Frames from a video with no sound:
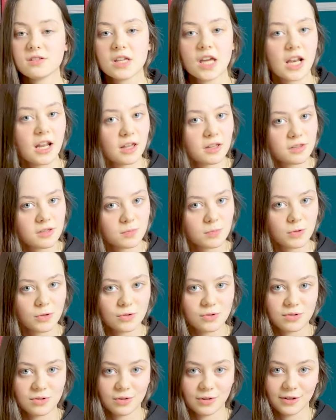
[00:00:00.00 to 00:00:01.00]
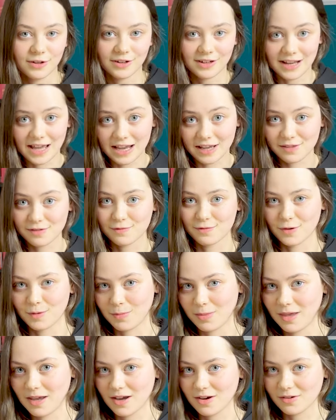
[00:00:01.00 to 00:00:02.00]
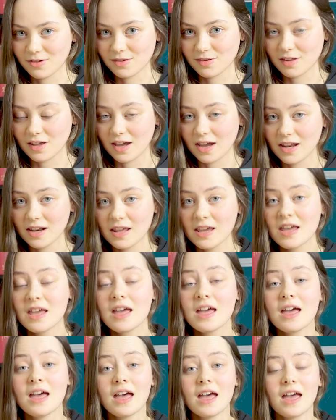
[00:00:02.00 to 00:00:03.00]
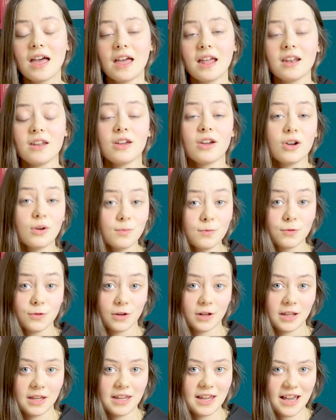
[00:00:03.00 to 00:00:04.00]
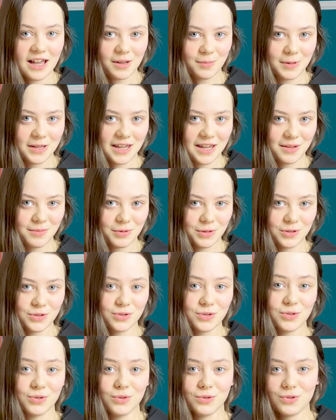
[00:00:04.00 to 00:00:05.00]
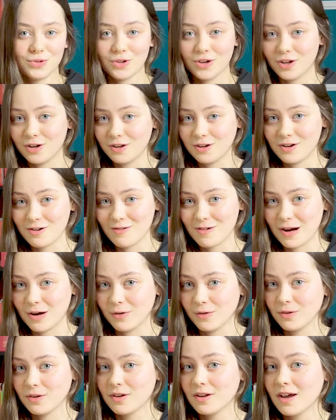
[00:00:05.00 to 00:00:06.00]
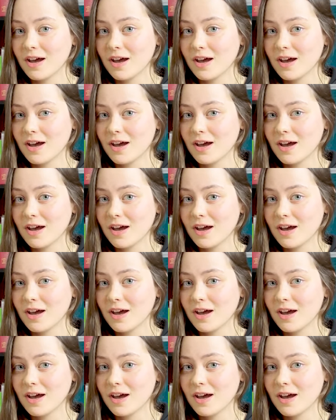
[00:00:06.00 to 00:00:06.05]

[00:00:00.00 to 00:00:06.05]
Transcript: that are supposed to look nice from the outside, and hopefully I'll be able to turn it around